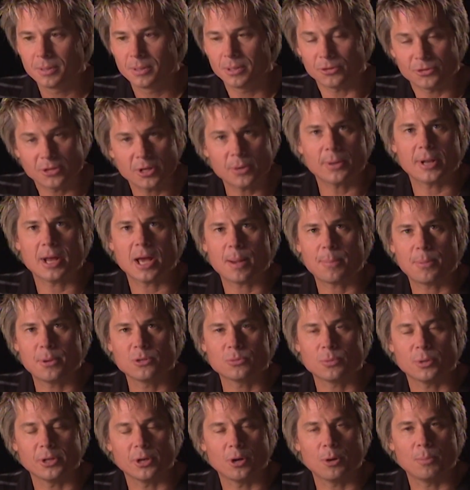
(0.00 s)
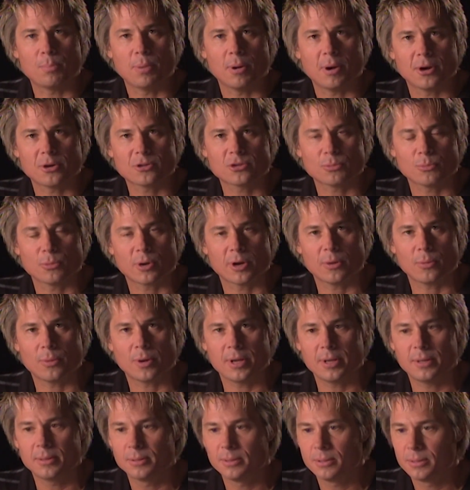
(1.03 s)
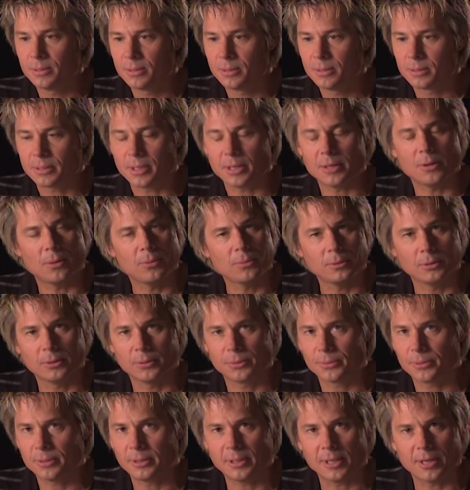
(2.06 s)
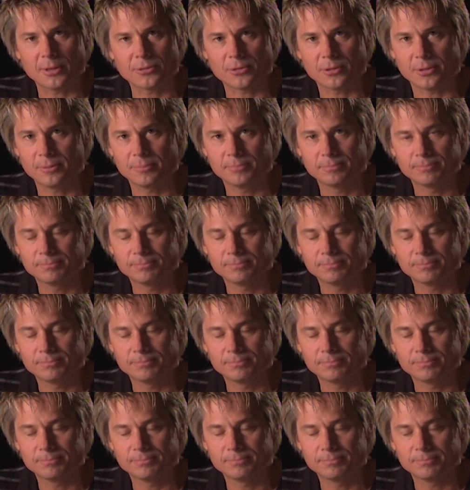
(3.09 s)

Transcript: See what happens when you don't punish them right away? They don't learn a lesson.